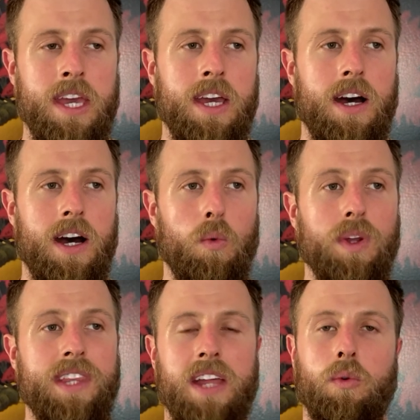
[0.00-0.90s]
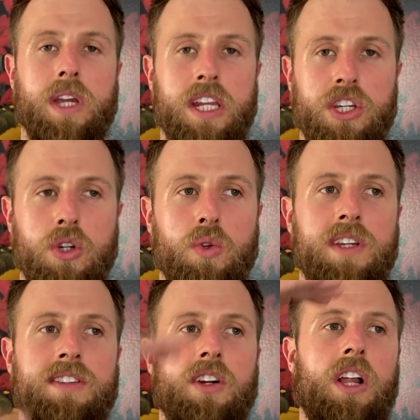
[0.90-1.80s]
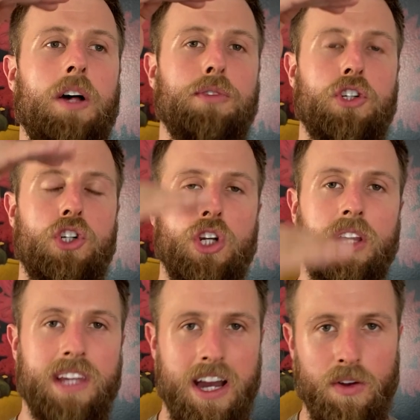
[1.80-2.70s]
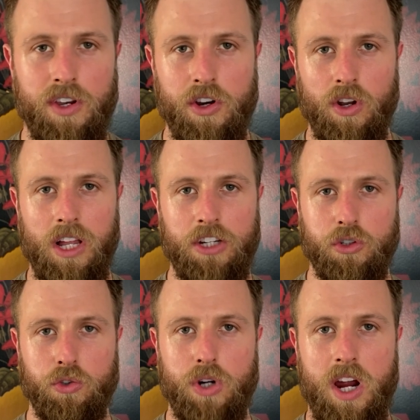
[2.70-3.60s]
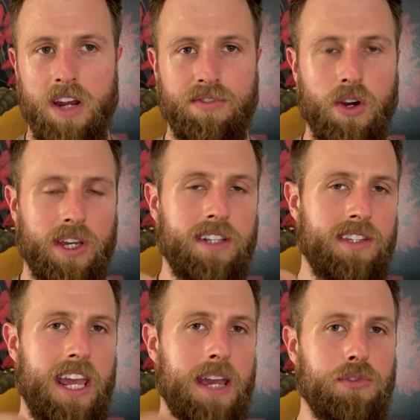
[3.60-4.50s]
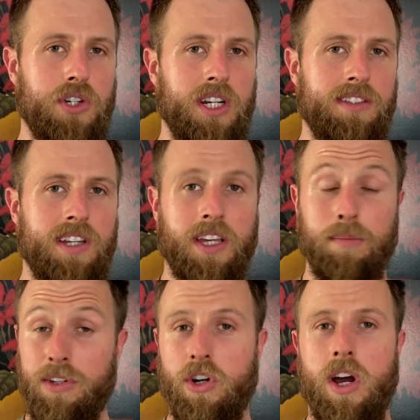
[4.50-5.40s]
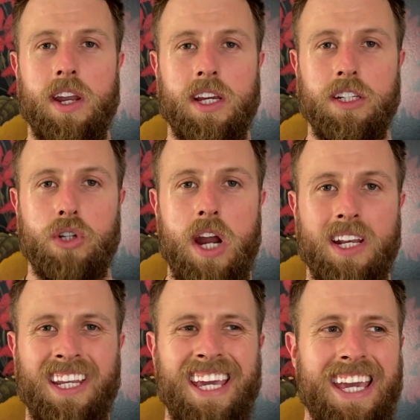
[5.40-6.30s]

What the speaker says: What that can do is it'll help to shut down the neurological drive going into the hamstrings, telling them to turn on and contract.